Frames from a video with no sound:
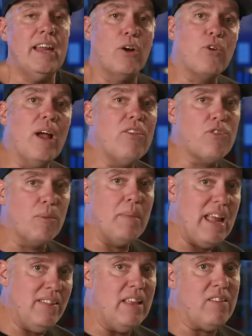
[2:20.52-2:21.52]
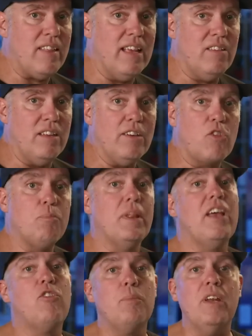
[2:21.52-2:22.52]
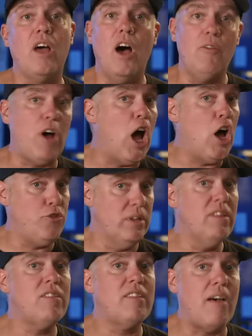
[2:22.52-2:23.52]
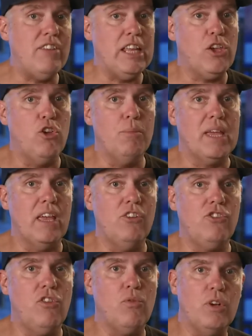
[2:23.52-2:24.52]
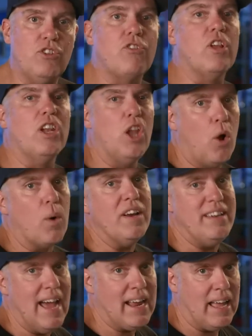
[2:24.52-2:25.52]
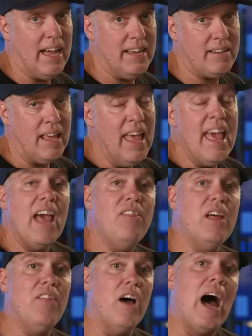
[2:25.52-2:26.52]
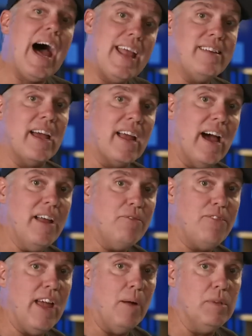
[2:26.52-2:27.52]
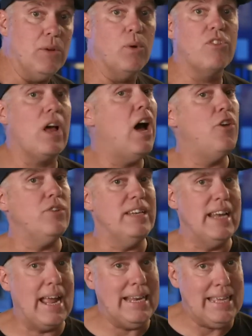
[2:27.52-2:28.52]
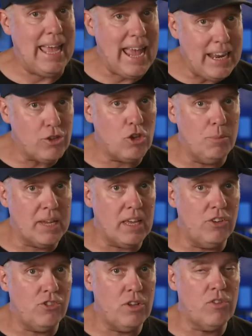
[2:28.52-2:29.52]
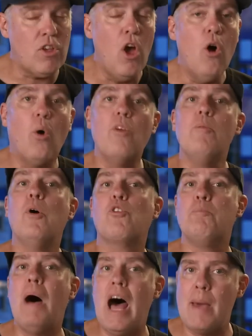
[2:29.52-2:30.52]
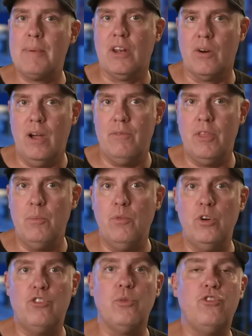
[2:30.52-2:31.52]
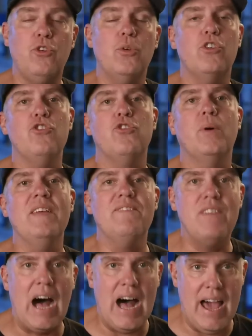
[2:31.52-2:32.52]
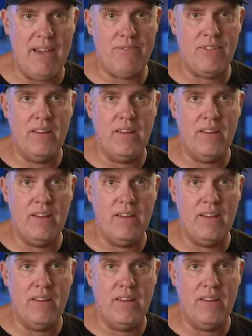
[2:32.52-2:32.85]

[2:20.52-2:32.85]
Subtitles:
Now, Chrysler made these things in displacement of 170 cubic inches, which is a lower deck height, and then the high deck height family was 198 cubic inches, or the most popular of them, which was 225.